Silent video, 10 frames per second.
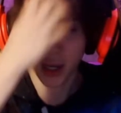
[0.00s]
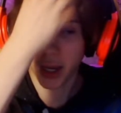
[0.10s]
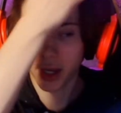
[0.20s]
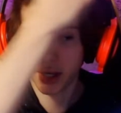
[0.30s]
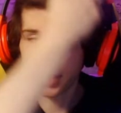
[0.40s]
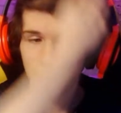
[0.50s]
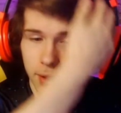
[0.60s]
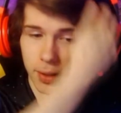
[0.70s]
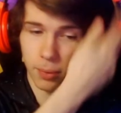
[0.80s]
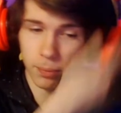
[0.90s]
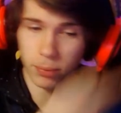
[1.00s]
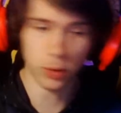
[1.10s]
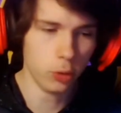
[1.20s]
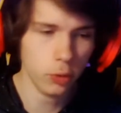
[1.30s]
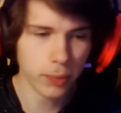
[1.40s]
And uh,
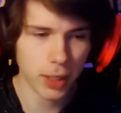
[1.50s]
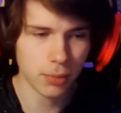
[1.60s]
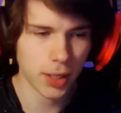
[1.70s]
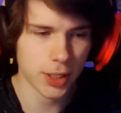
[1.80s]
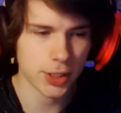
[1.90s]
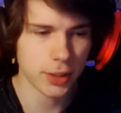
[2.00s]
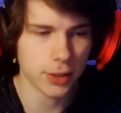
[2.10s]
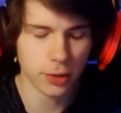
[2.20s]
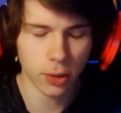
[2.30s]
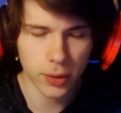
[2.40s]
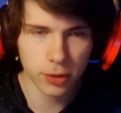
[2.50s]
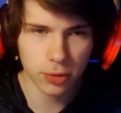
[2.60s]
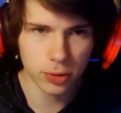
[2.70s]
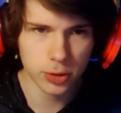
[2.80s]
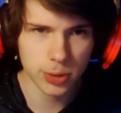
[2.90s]
but who made me actually go into
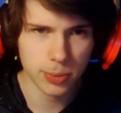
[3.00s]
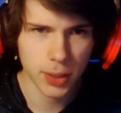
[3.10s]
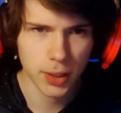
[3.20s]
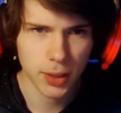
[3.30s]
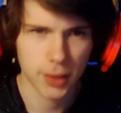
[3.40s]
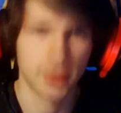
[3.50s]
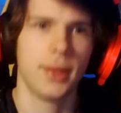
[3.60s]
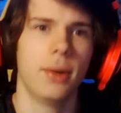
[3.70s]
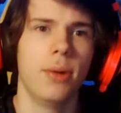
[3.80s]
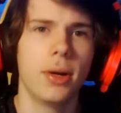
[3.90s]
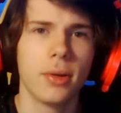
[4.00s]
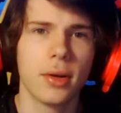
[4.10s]
YouTube? Well,